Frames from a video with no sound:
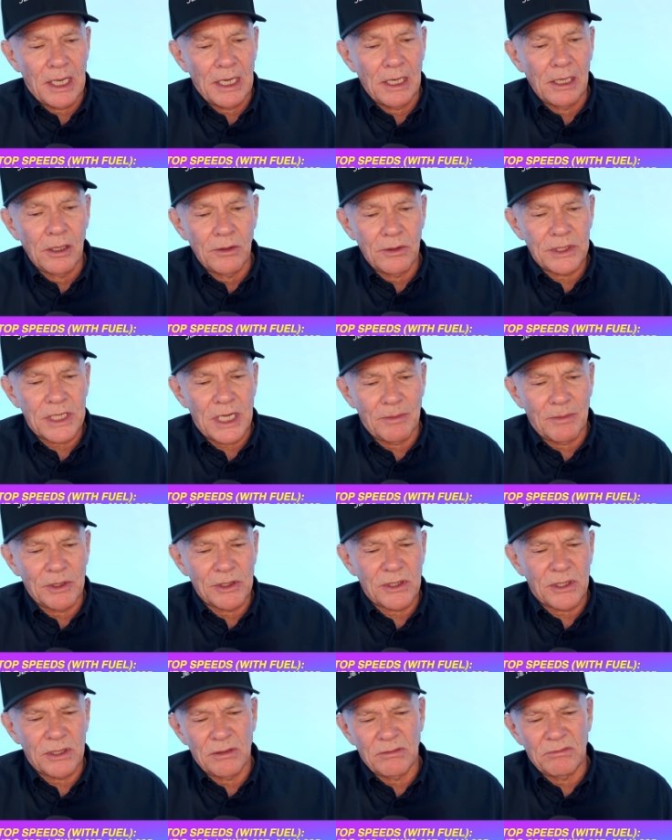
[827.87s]
Lewis
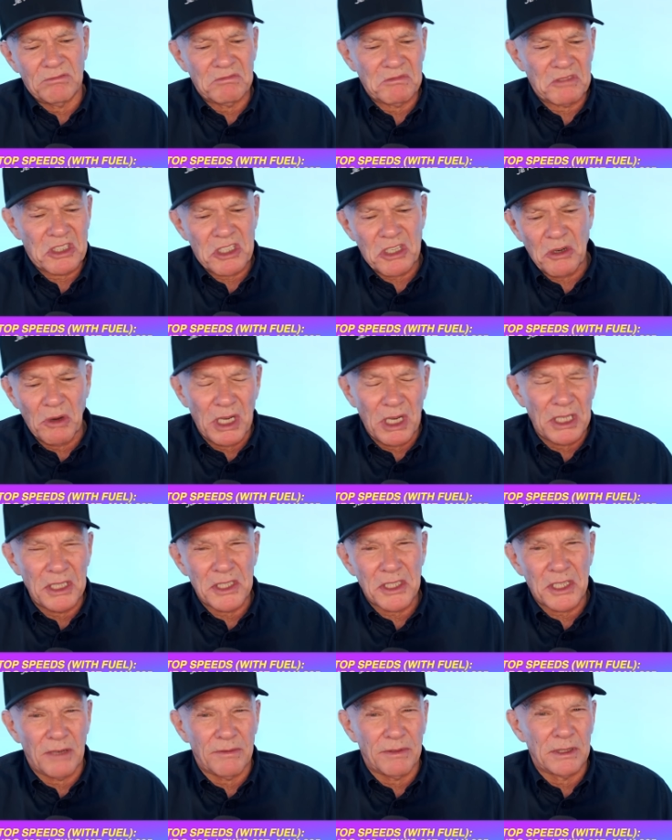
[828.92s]
Hamilton,
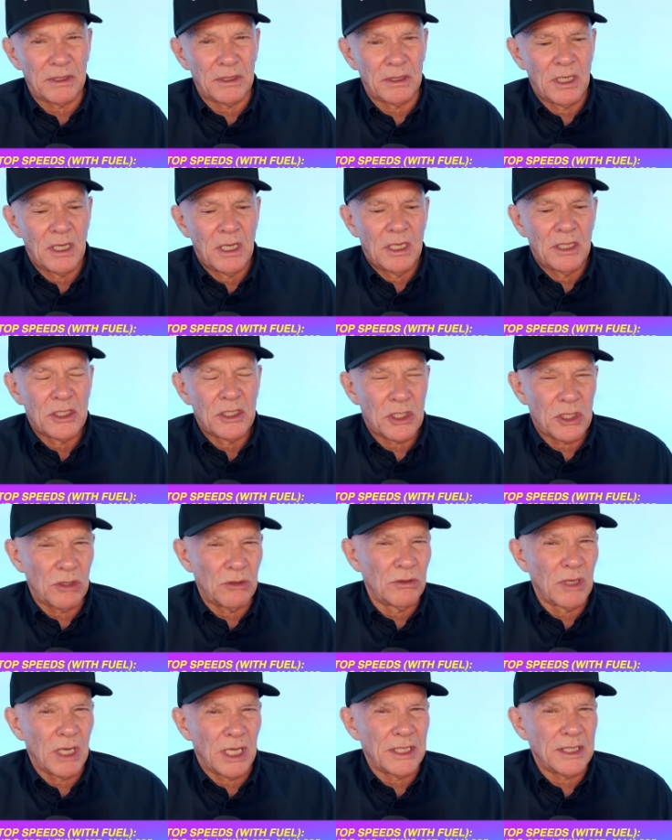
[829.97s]
287,
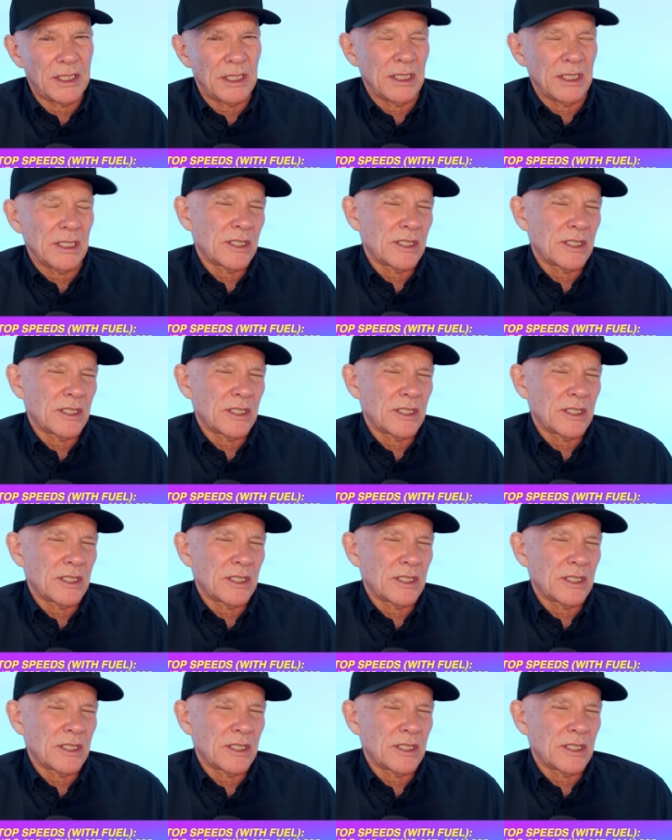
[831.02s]
290.